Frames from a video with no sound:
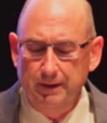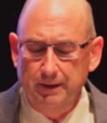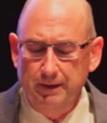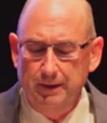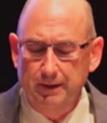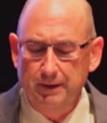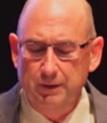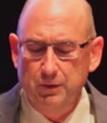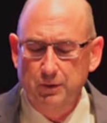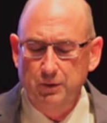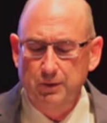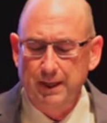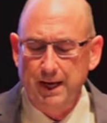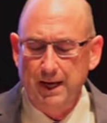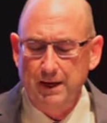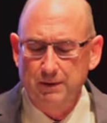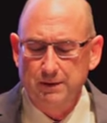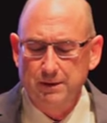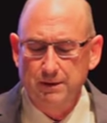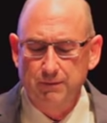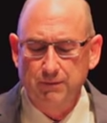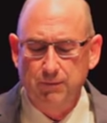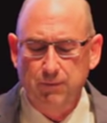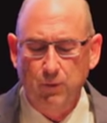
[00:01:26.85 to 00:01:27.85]
In
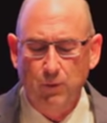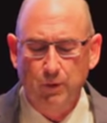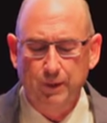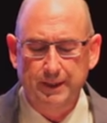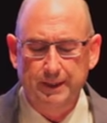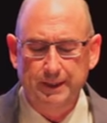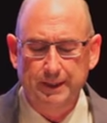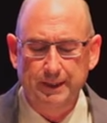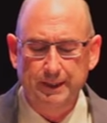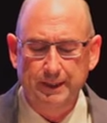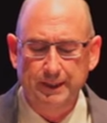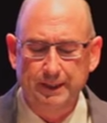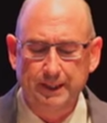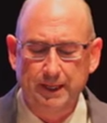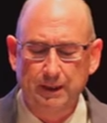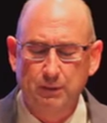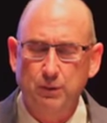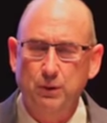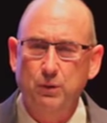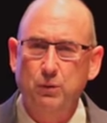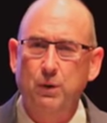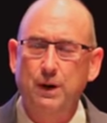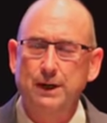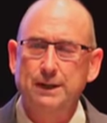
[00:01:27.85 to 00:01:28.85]
2014, they
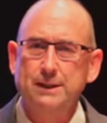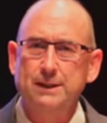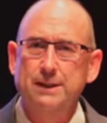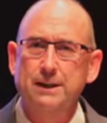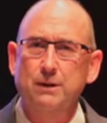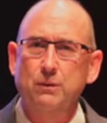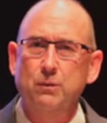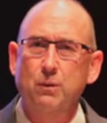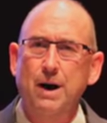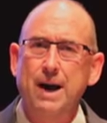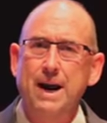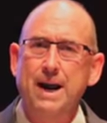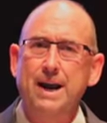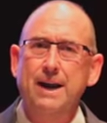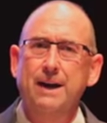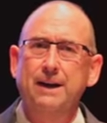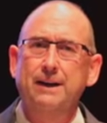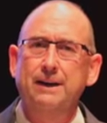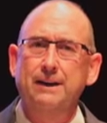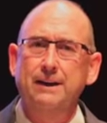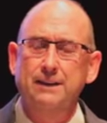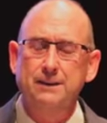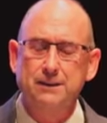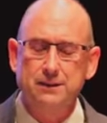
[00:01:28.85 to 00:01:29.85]
requested a
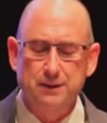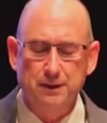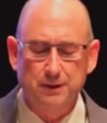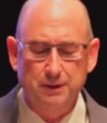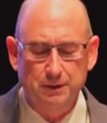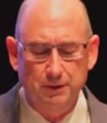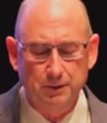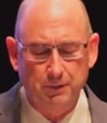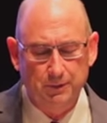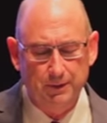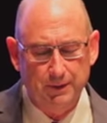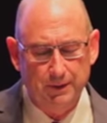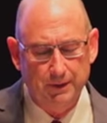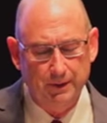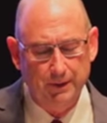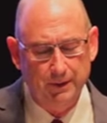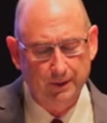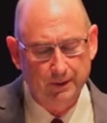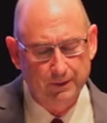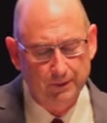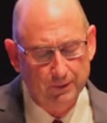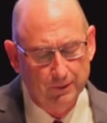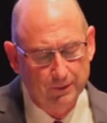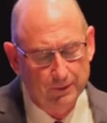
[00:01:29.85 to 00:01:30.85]
RAND Institute
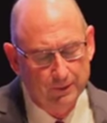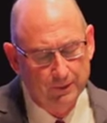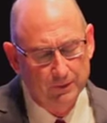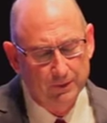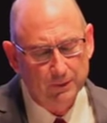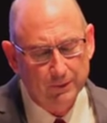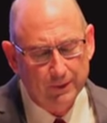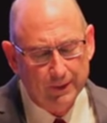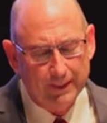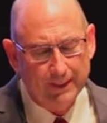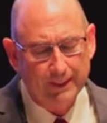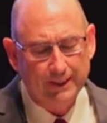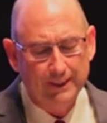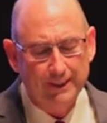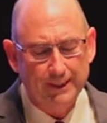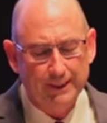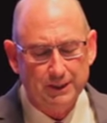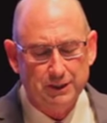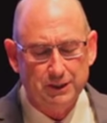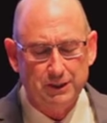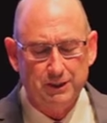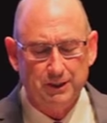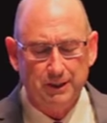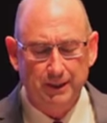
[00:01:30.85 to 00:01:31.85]
to
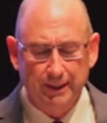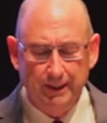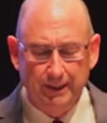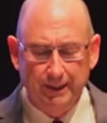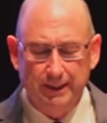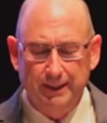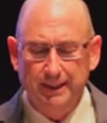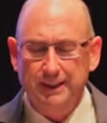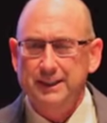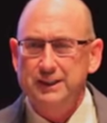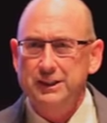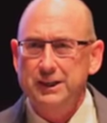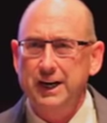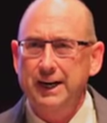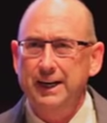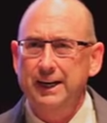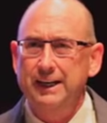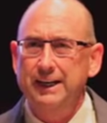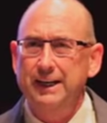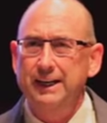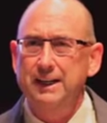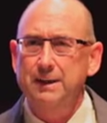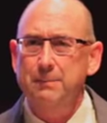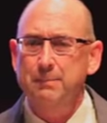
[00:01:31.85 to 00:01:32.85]
initiate
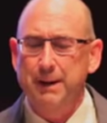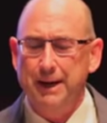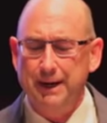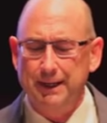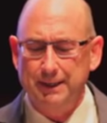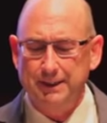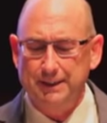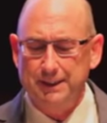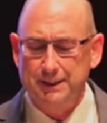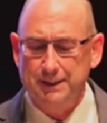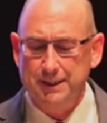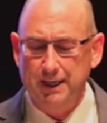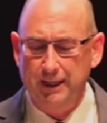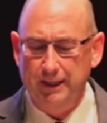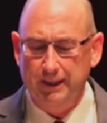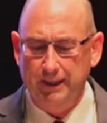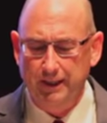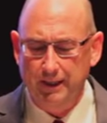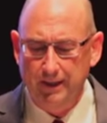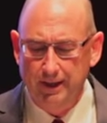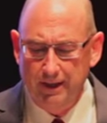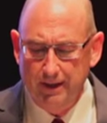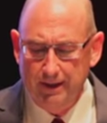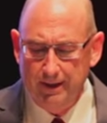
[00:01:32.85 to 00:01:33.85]
an independent study
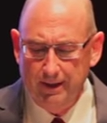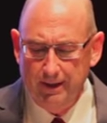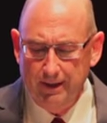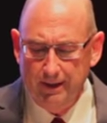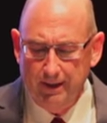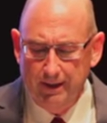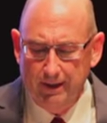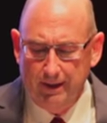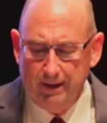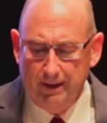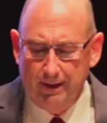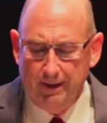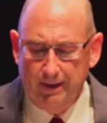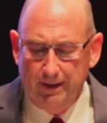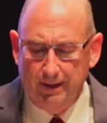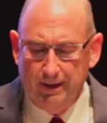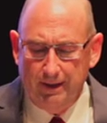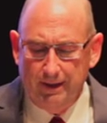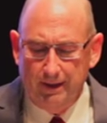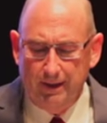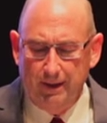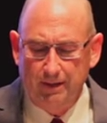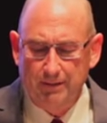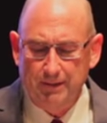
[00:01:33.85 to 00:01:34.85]

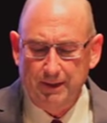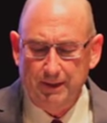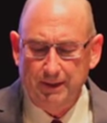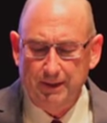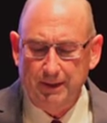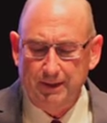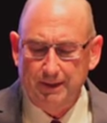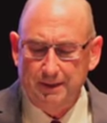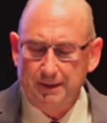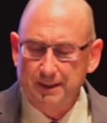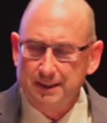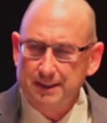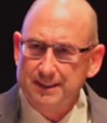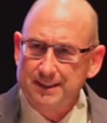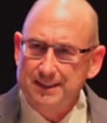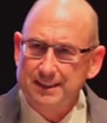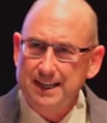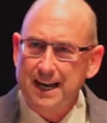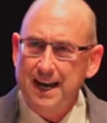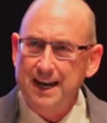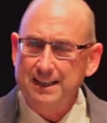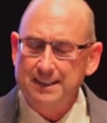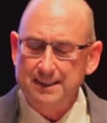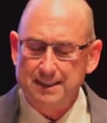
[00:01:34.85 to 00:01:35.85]
to
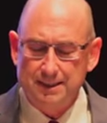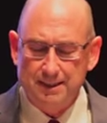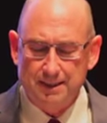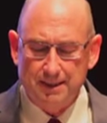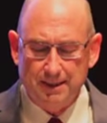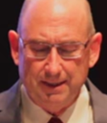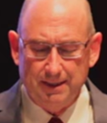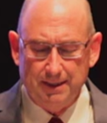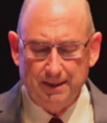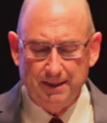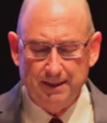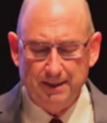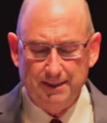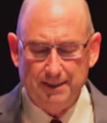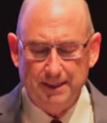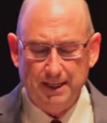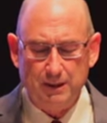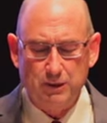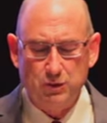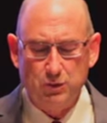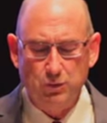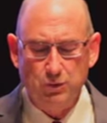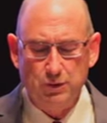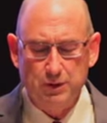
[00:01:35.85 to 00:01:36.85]
assess the
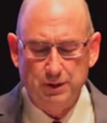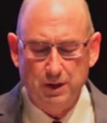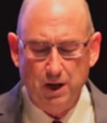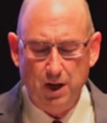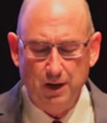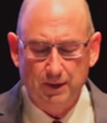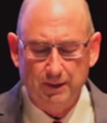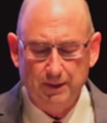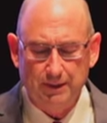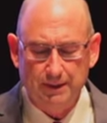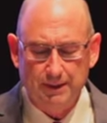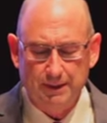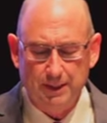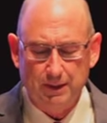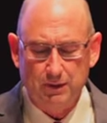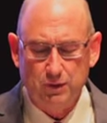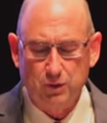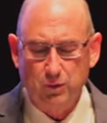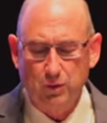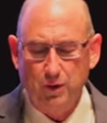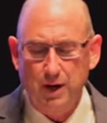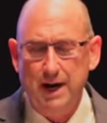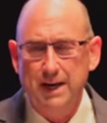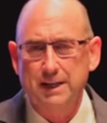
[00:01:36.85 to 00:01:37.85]
sexual assault and
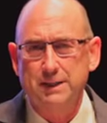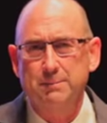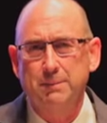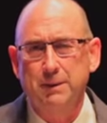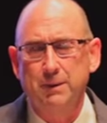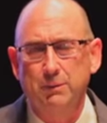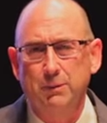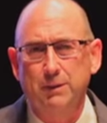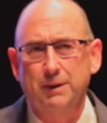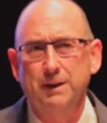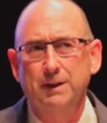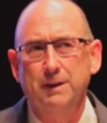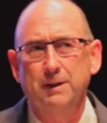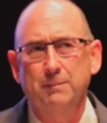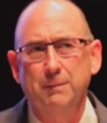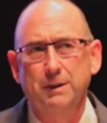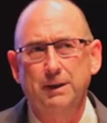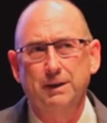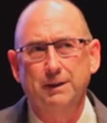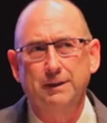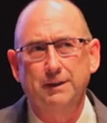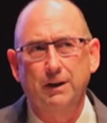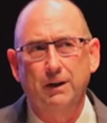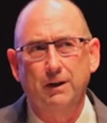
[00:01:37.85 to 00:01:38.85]
sexual harassment within the
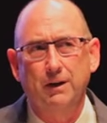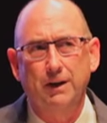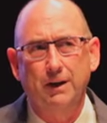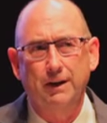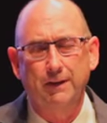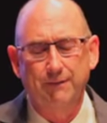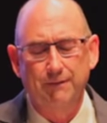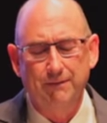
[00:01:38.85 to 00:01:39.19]
military.